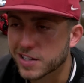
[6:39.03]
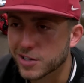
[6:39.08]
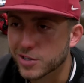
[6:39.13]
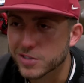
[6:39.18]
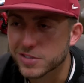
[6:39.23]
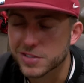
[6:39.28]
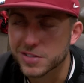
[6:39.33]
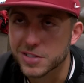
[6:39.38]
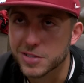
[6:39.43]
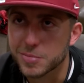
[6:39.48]
Go to
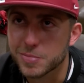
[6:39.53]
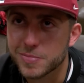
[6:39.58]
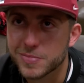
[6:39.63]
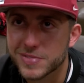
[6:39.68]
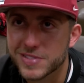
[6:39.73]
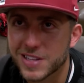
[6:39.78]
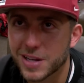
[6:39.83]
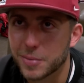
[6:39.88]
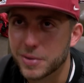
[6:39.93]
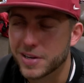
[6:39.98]
sleep.
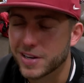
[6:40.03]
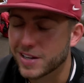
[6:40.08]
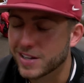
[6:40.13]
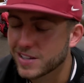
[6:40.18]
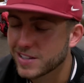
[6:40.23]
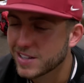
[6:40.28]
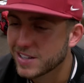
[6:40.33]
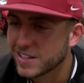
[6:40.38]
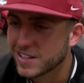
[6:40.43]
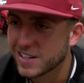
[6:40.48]
I mean,
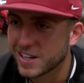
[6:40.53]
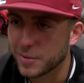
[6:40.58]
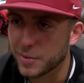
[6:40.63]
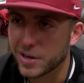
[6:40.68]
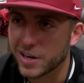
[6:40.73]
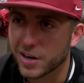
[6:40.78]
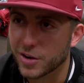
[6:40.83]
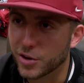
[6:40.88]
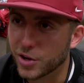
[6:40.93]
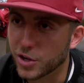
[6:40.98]

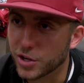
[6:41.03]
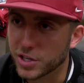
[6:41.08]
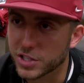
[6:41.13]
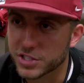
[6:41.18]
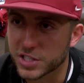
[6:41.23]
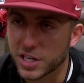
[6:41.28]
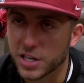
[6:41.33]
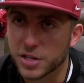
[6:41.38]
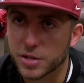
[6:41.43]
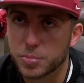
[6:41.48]
I don't know. You just
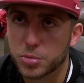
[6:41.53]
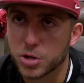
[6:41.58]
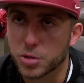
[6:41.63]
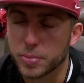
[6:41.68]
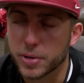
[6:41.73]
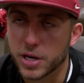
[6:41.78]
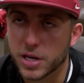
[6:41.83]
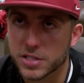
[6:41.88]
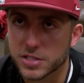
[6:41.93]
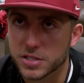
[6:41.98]
got to put it
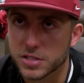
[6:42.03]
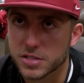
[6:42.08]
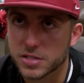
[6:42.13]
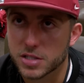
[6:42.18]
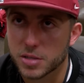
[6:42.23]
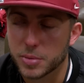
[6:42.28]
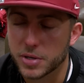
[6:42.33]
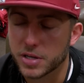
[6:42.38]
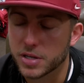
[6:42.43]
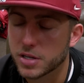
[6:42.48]
past us.
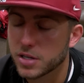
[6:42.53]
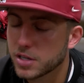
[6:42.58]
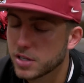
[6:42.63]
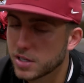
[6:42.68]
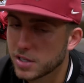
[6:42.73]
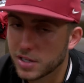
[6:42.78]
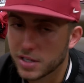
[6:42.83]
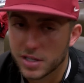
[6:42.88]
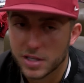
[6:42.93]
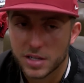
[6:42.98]
I mean,
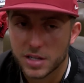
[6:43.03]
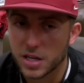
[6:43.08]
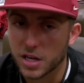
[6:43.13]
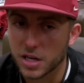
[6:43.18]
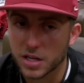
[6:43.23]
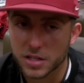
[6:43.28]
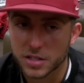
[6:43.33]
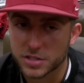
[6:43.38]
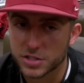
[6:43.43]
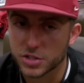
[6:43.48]

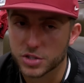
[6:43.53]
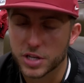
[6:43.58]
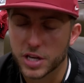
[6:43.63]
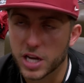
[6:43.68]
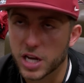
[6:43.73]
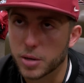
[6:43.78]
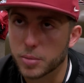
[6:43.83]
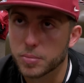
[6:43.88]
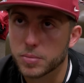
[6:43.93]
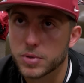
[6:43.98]
it's a good
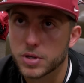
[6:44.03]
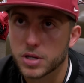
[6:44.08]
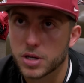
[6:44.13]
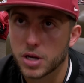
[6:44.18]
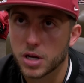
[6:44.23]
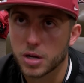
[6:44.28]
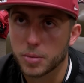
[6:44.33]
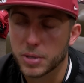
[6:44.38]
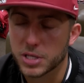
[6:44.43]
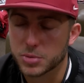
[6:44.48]
game.
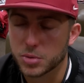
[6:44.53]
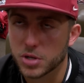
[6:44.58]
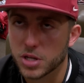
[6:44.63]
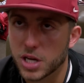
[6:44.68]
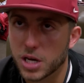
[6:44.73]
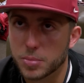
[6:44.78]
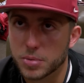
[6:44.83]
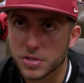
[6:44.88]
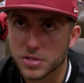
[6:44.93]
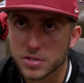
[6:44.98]
Baseball
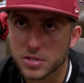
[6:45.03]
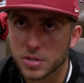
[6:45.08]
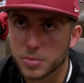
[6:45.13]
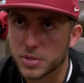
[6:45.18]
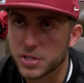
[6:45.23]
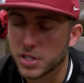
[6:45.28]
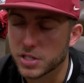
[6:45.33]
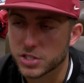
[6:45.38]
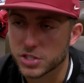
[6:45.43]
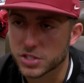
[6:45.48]
happens. I
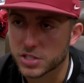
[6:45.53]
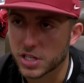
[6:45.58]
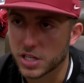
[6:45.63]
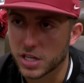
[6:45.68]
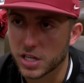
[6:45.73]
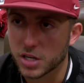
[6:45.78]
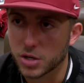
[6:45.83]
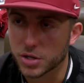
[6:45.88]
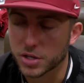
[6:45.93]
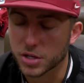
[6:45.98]
mean, that's just kind
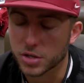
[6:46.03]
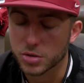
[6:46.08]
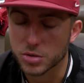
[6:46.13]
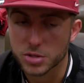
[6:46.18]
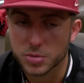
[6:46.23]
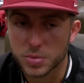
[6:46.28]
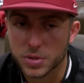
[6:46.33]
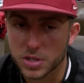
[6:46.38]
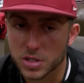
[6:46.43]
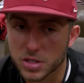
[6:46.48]
of how it
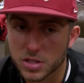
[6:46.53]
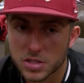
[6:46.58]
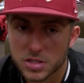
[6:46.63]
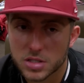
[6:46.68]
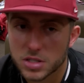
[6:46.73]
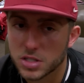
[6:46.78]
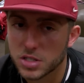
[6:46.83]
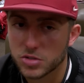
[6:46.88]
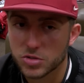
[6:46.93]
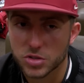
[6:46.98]
goes. But
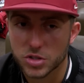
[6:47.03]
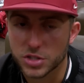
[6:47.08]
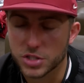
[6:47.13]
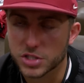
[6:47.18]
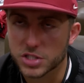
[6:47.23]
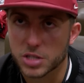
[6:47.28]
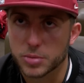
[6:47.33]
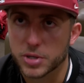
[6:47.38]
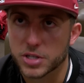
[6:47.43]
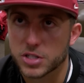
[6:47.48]
really
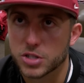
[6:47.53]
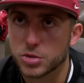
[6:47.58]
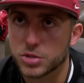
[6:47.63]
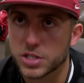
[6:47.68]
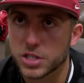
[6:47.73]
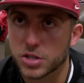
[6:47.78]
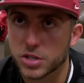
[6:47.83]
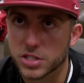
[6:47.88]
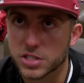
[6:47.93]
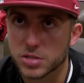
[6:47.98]
just get back to the
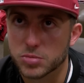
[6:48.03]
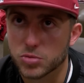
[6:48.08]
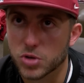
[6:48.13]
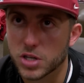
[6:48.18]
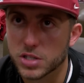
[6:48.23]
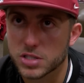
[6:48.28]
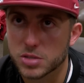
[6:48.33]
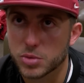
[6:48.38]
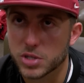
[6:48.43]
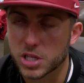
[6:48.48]
hotel, get some
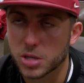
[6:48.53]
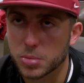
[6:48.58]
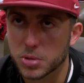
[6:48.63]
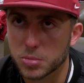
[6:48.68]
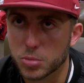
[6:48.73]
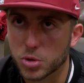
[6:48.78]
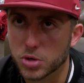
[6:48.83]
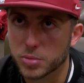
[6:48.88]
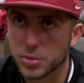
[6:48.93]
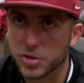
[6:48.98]
rest, and wake up in the
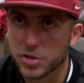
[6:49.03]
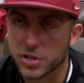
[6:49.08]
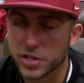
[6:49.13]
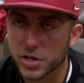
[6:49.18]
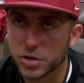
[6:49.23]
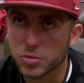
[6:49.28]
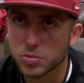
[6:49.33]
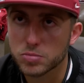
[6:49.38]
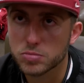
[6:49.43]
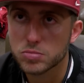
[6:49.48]
morning and be ready to
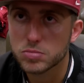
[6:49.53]
go.